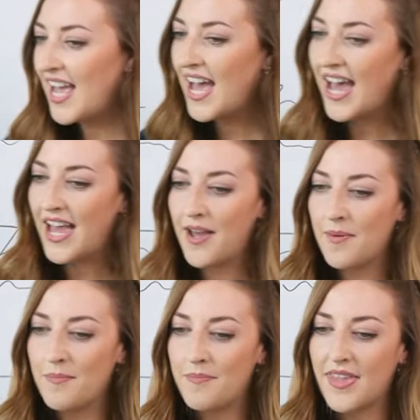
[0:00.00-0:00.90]

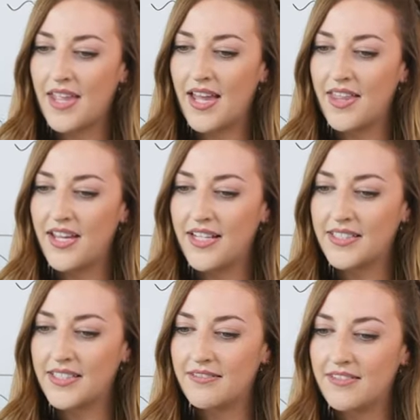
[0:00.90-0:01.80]
and that
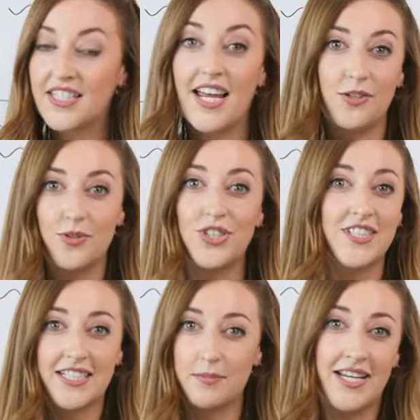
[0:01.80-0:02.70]
slide was just
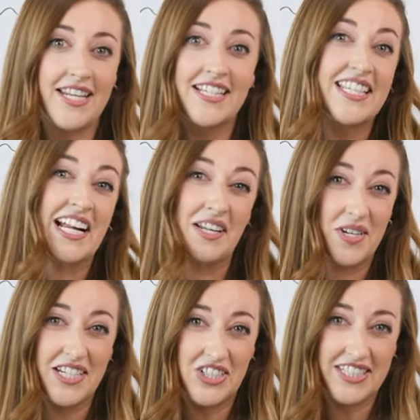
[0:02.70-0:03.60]
explaining exactly what I
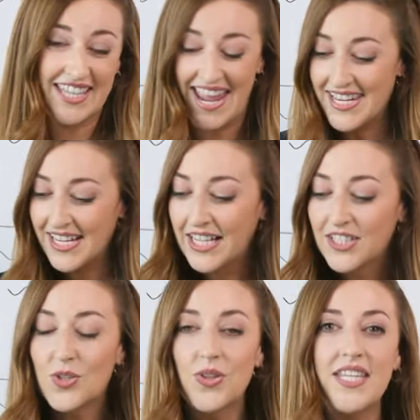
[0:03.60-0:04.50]
just said.
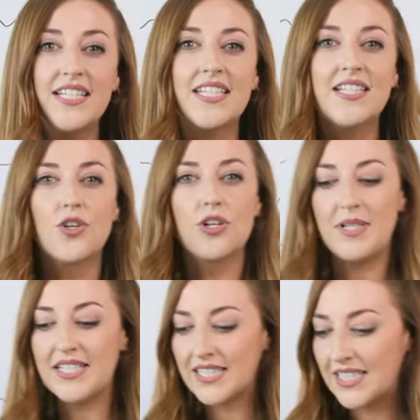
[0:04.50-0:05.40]
So this is going to be
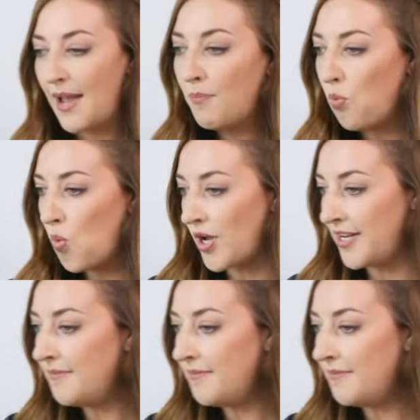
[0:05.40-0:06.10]
step 1.